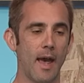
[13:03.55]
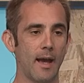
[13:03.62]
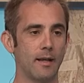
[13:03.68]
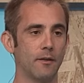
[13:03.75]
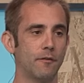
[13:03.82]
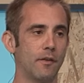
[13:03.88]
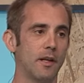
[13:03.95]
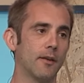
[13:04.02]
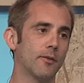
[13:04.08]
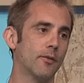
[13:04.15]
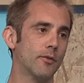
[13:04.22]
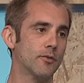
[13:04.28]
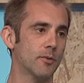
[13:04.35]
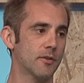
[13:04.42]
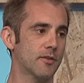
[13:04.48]
and you feed it
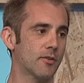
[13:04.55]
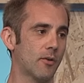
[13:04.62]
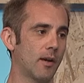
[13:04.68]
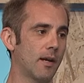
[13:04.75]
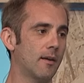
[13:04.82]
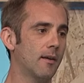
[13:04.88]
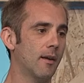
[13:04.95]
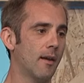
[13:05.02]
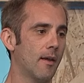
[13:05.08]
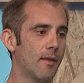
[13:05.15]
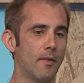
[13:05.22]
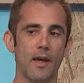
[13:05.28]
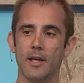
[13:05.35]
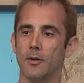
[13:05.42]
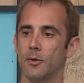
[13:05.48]
through to a screen,
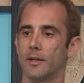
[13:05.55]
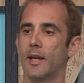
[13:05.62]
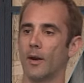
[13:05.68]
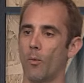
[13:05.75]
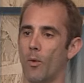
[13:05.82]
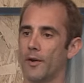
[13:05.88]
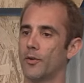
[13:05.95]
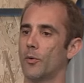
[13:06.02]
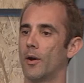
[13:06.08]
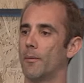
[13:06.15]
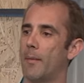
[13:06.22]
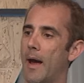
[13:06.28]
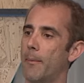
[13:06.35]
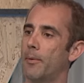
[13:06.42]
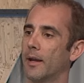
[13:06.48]
that you would get a
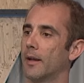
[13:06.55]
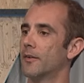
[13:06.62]
one-to-one mapping.